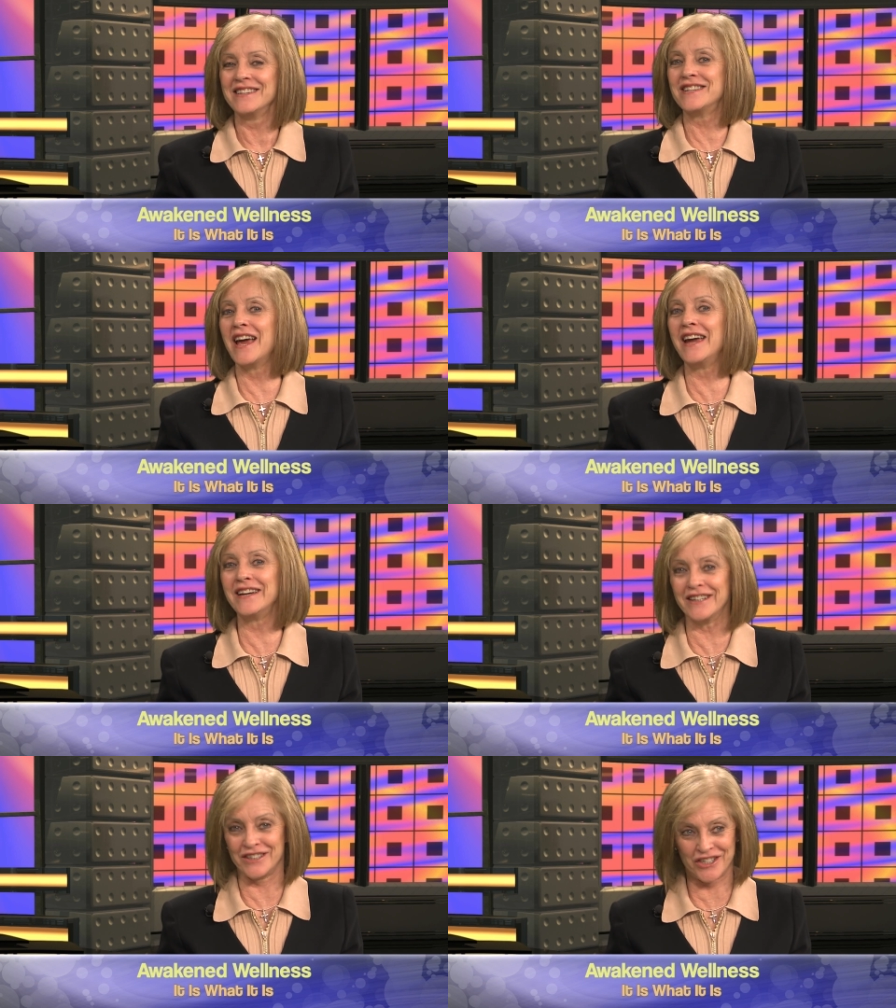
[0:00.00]

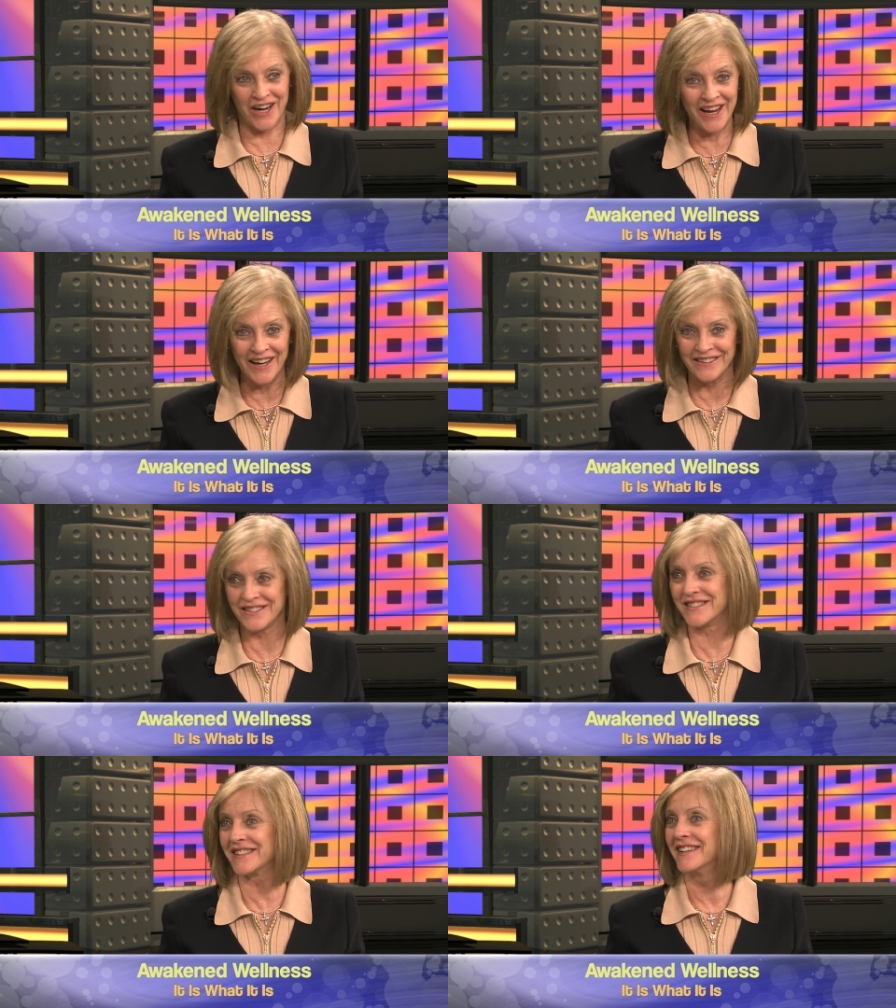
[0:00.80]
take a
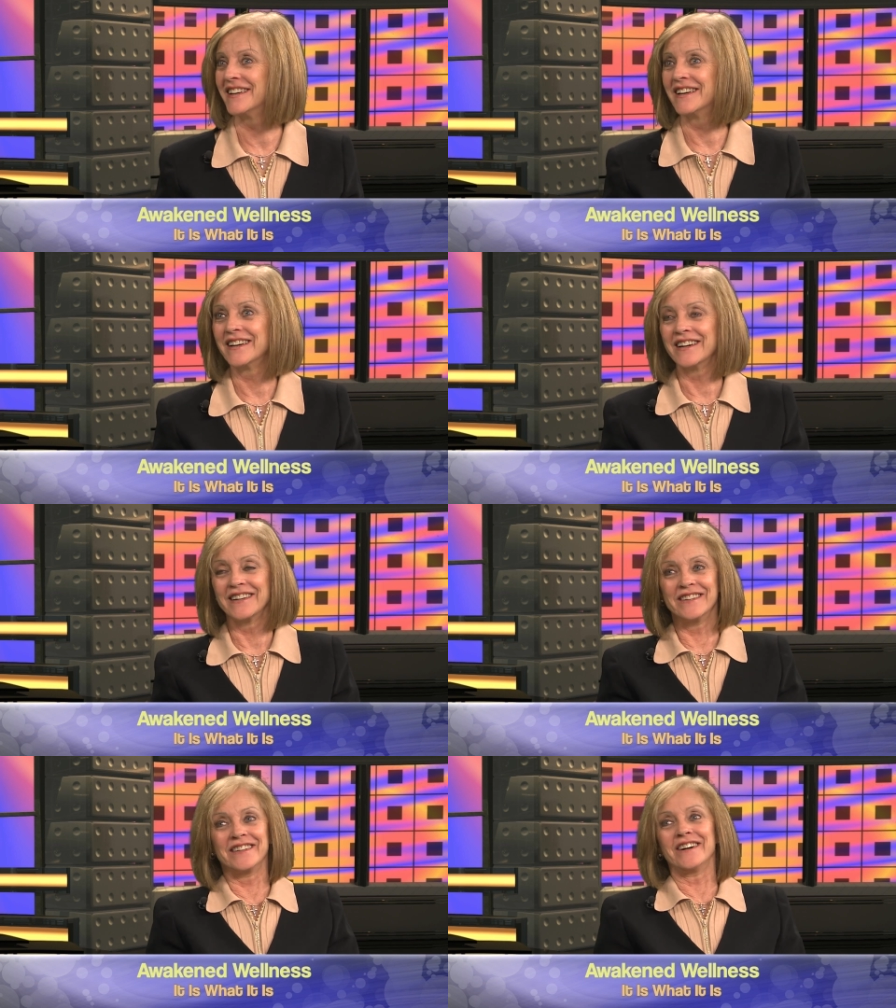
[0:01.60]
chance,
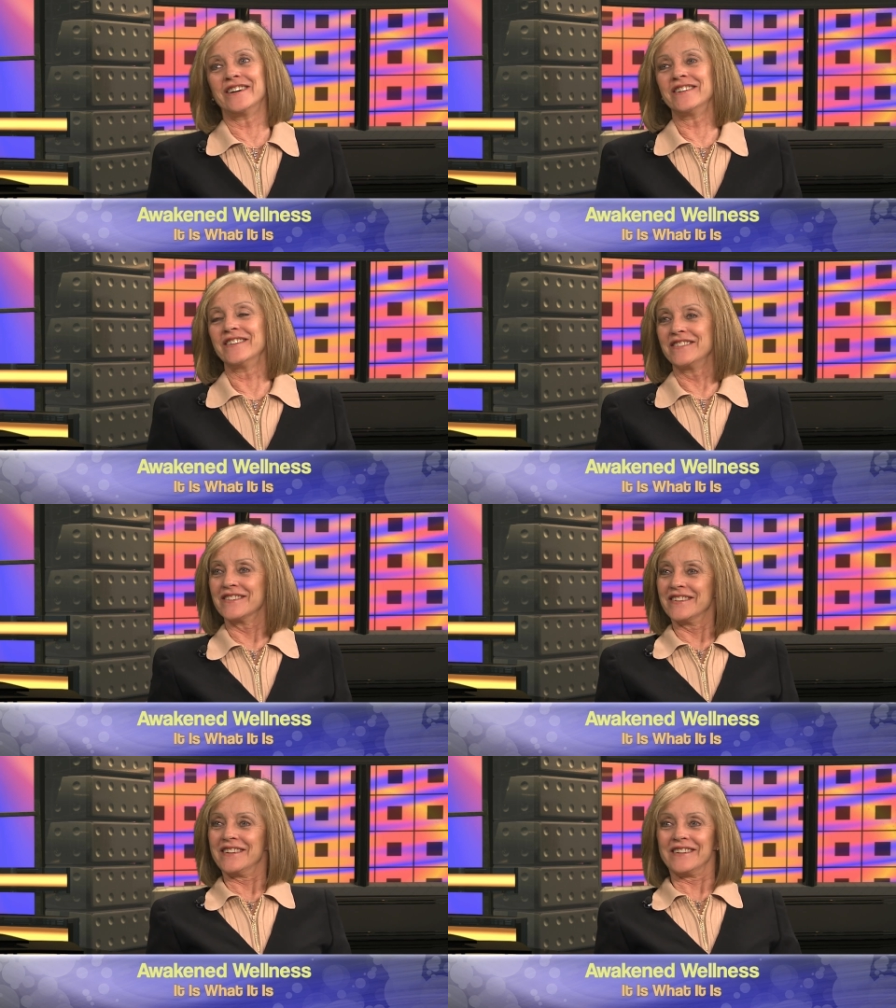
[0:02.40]
you know?
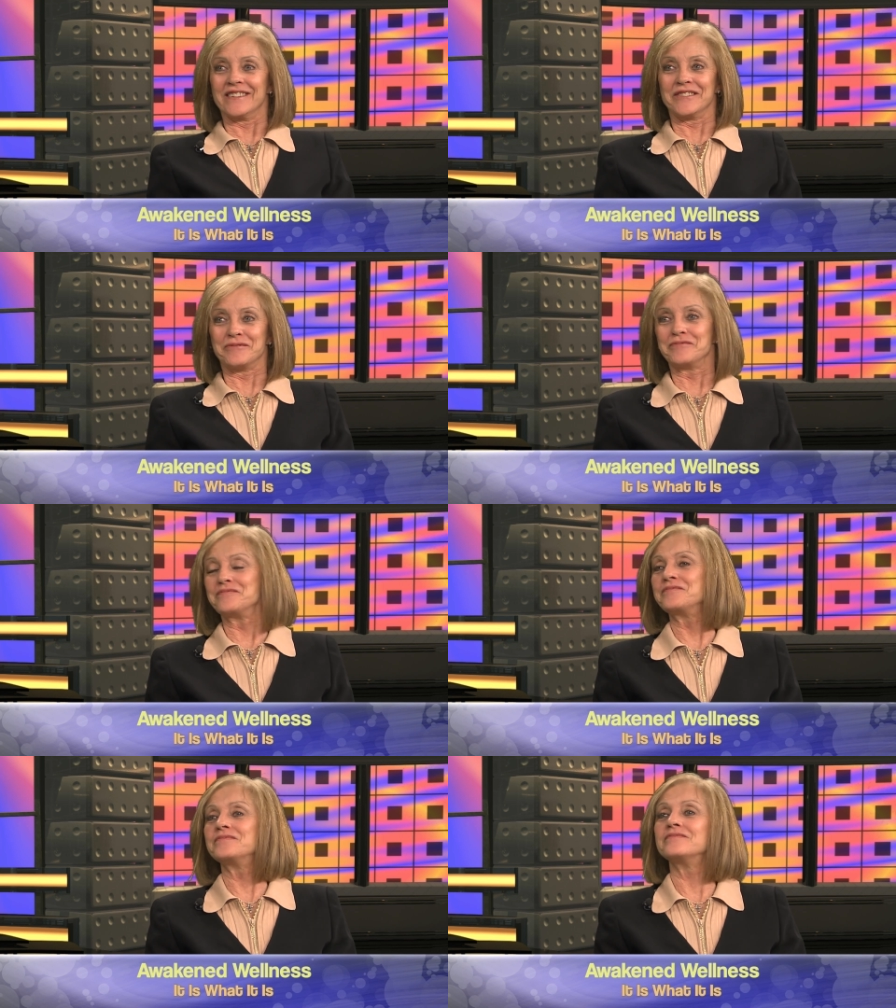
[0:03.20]
And that's
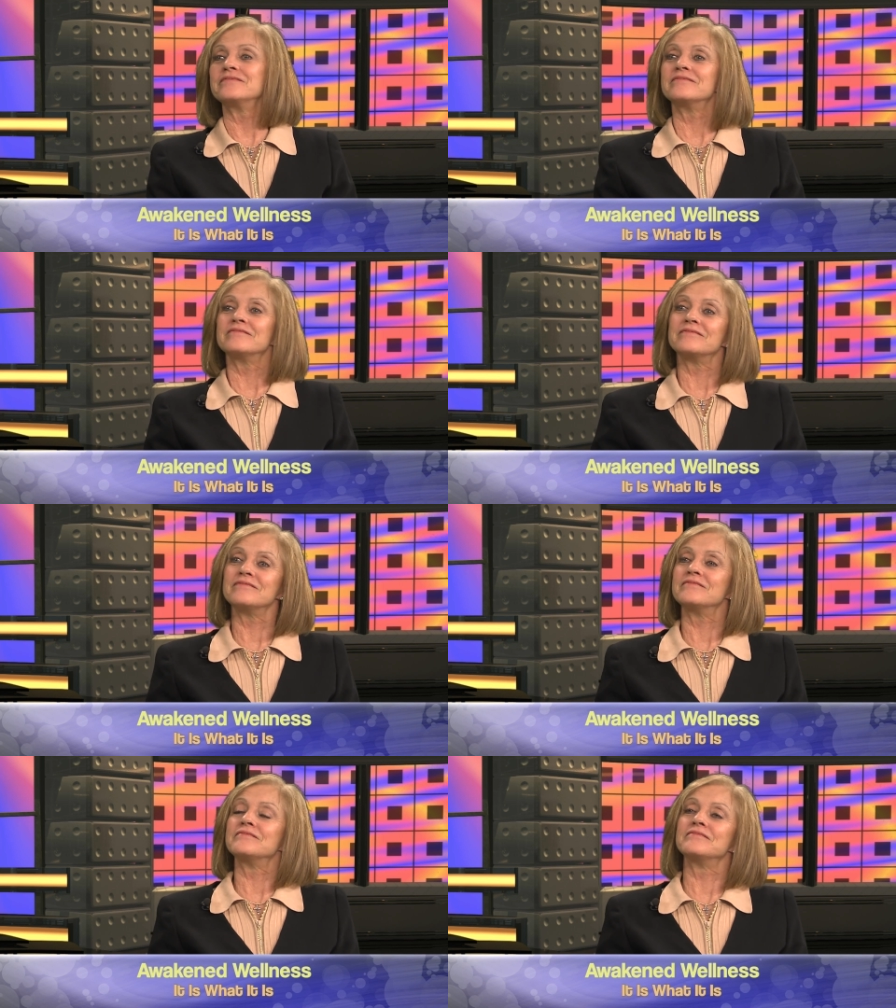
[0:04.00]
just get
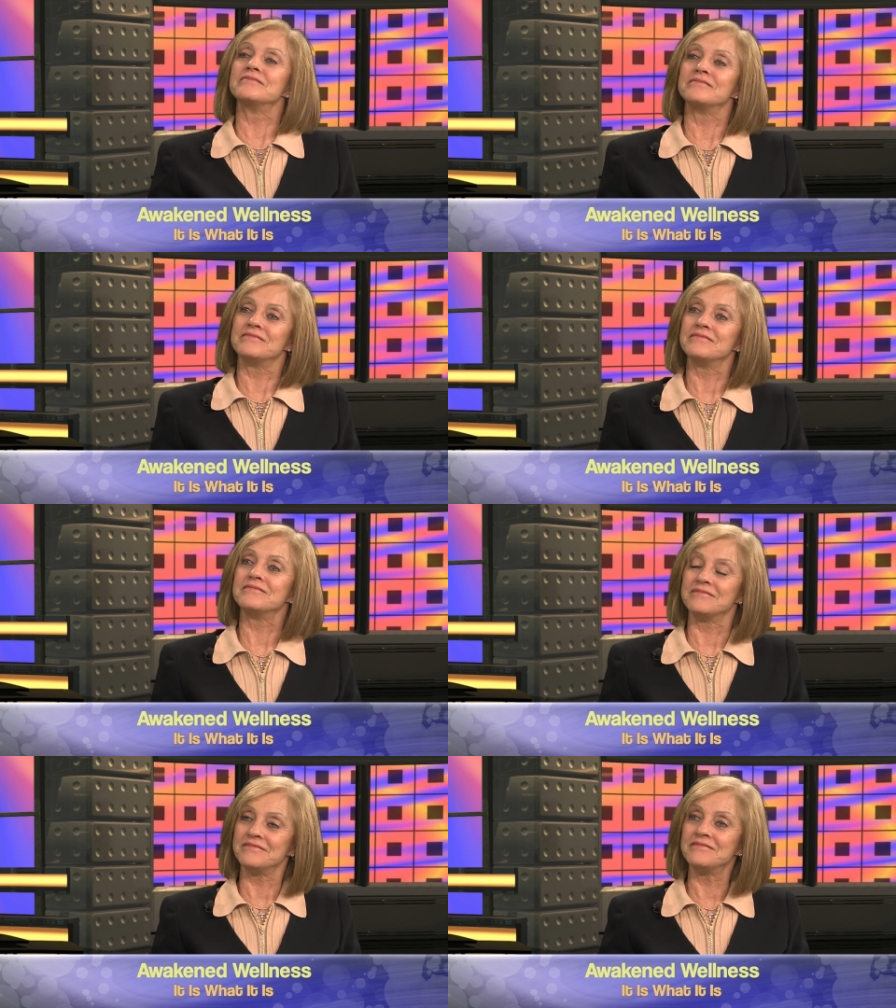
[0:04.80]
uncomfortable. Healing
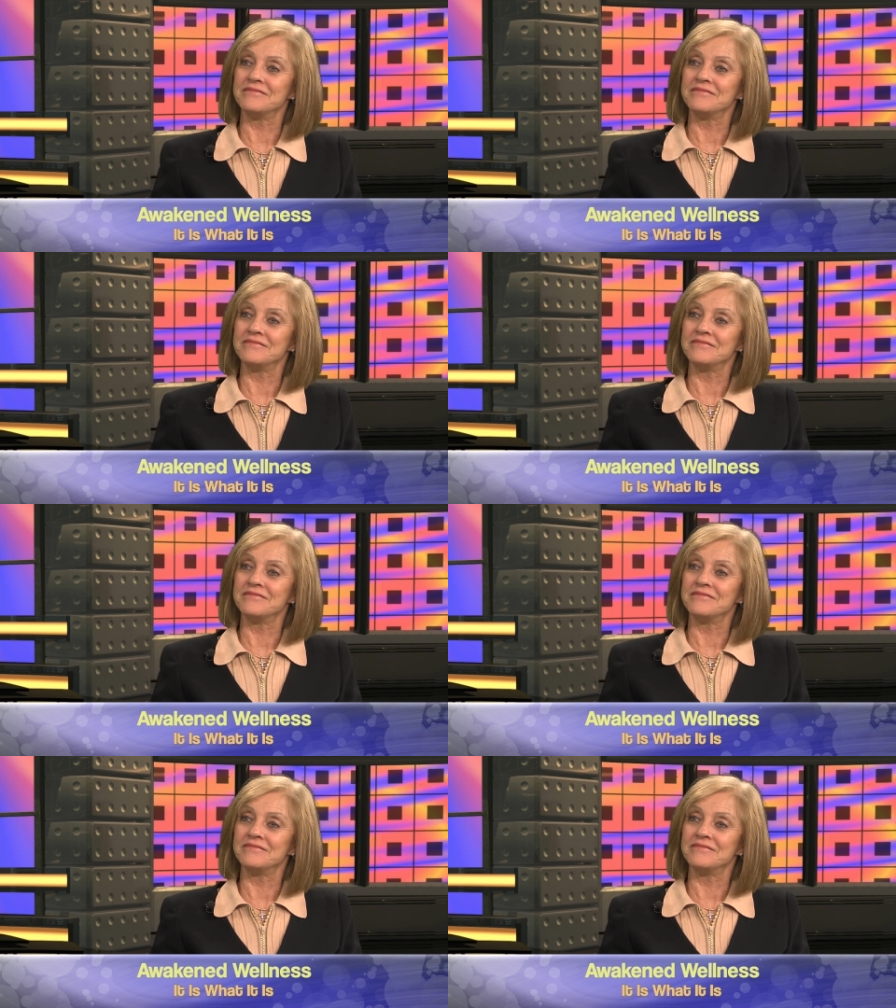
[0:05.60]
comes